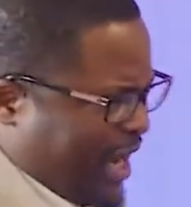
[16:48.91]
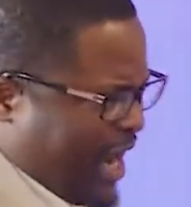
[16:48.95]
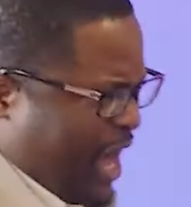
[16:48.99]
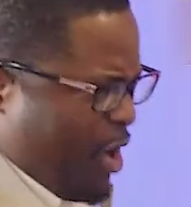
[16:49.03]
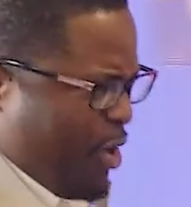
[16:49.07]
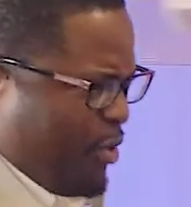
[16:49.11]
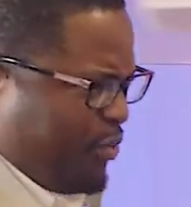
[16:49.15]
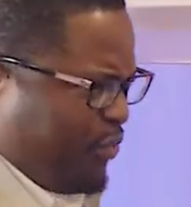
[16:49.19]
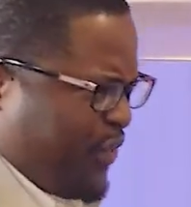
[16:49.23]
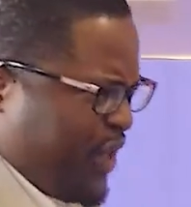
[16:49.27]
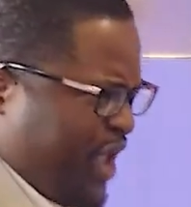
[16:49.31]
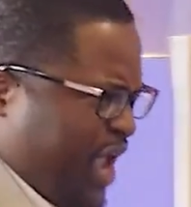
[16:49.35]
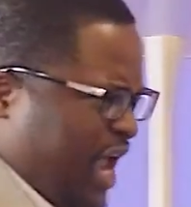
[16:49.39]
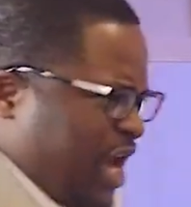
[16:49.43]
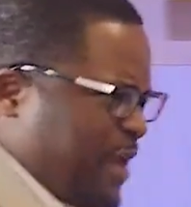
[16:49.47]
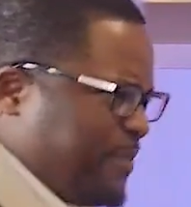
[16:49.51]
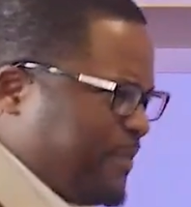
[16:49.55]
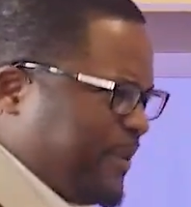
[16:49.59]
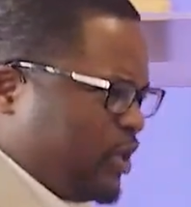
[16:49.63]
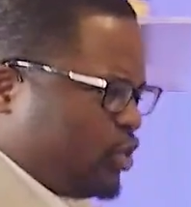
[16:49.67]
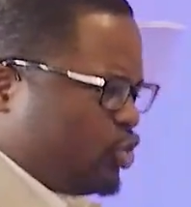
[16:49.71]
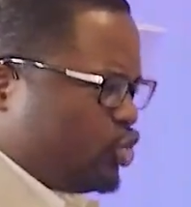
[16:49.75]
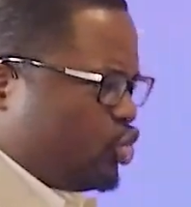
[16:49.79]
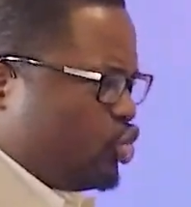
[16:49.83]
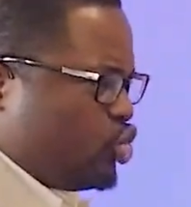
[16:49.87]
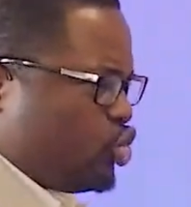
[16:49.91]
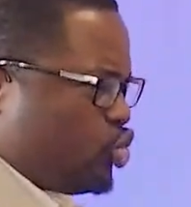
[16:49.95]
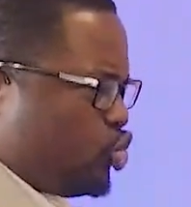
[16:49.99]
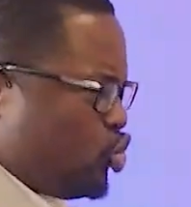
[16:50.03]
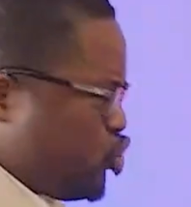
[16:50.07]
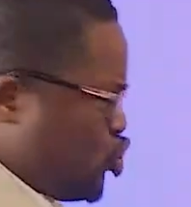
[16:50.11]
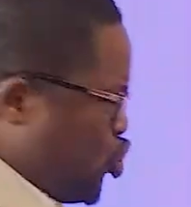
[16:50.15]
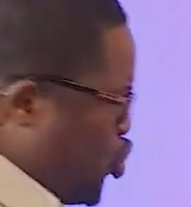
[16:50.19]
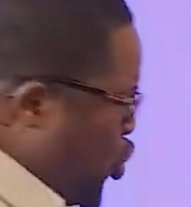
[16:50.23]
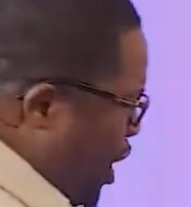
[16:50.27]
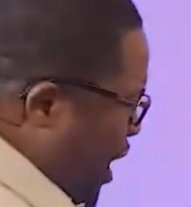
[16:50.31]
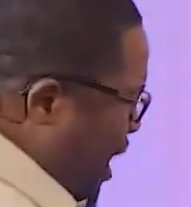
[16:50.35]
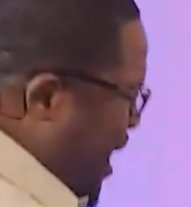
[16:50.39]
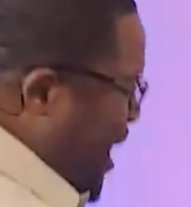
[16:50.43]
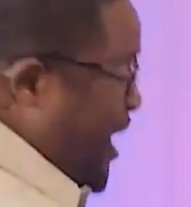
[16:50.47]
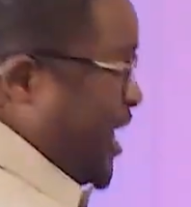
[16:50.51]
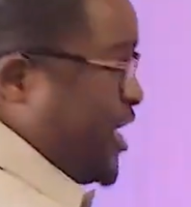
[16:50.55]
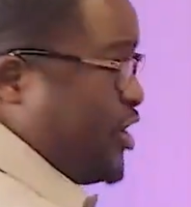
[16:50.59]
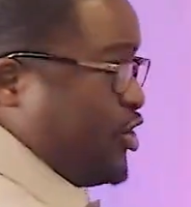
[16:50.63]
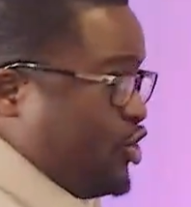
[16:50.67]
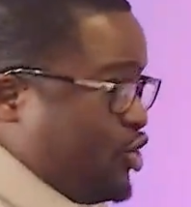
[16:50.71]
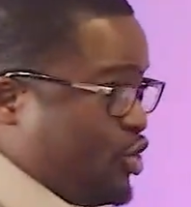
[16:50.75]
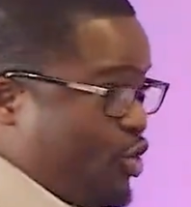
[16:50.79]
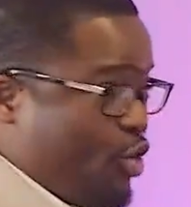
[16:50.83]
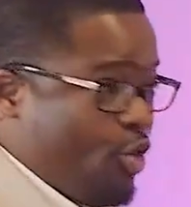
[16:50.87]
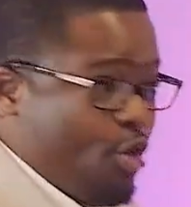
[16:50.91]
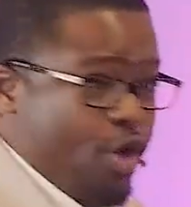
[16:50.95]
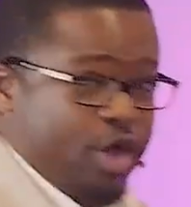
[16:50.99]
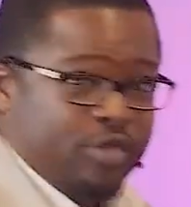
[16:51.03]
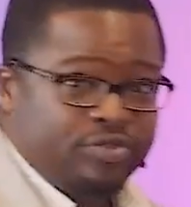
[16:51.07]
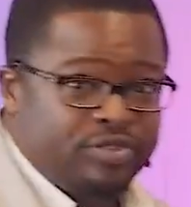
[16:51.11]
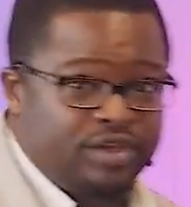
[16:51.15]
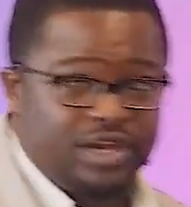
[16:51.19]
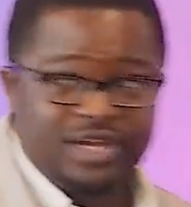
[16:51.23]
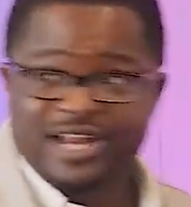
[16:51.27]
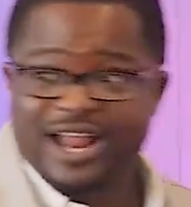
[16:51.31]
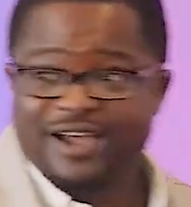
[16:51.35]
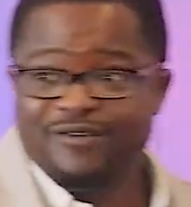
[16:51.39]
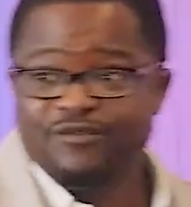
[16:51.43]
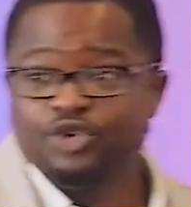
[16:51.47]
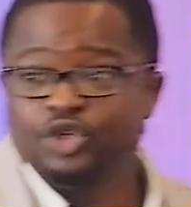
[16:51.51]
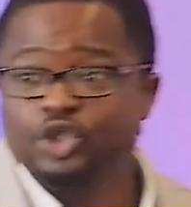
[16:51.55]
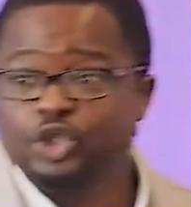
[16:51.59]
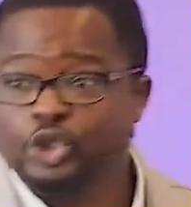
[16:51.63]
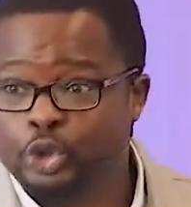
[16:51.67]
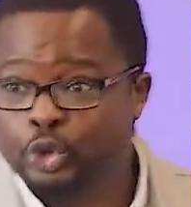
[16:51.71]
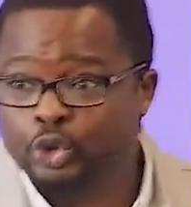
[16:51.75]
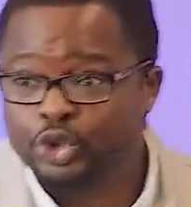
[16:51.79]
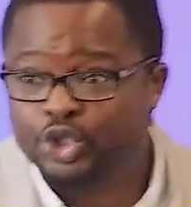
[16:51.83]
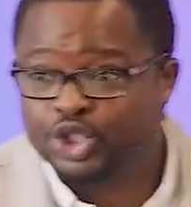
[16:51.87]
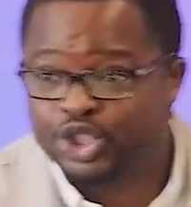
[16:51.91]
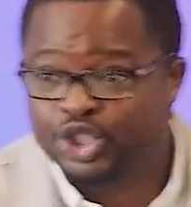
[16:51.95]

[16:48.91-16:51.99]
to allow the enemy to quickly, you know, the devil